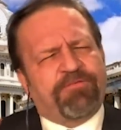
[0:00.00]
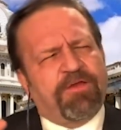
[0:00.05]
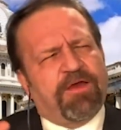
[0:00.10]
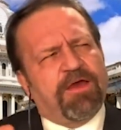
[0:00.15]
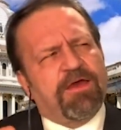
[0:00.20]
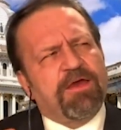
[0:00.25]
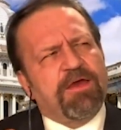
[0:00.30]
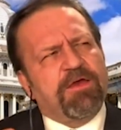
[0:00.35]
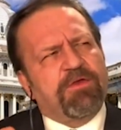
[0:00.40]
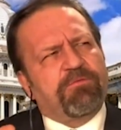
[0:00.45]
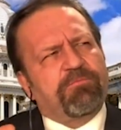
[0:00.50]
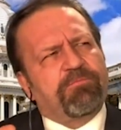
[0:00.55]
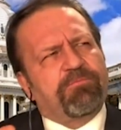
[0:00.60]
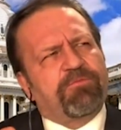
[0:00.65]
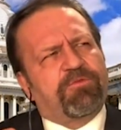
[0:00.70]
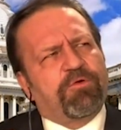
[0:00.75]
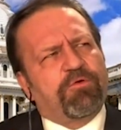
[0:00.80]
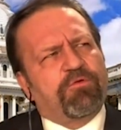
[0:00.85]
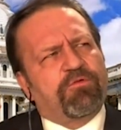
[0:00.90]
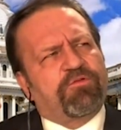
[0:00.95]
to
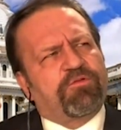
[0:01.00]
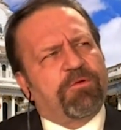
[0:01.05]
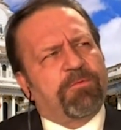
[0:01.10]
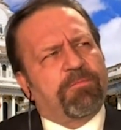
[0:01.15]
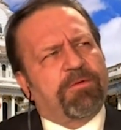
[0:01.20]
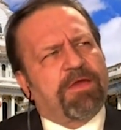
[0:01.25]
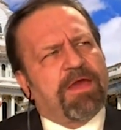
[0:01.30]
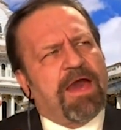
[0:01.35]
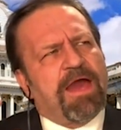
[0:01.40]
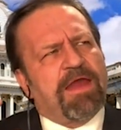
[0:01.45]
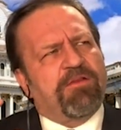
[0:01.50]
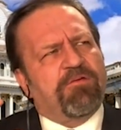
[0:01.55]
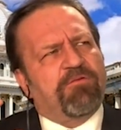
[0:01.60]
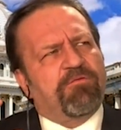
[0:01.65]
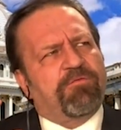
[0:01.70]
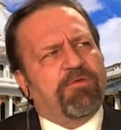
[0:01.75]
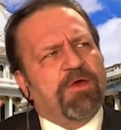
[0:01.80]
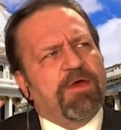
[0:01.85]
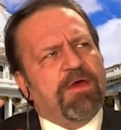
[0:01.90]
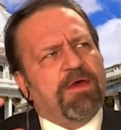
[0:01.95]
do some kind
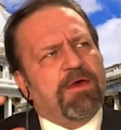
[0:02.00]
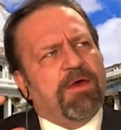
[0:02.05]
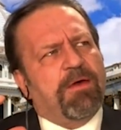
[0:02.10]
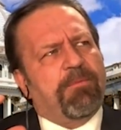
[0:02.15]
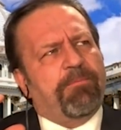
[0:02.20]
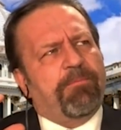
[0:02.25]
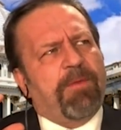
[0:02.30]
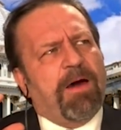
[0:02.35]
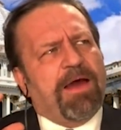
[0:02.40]
of uh,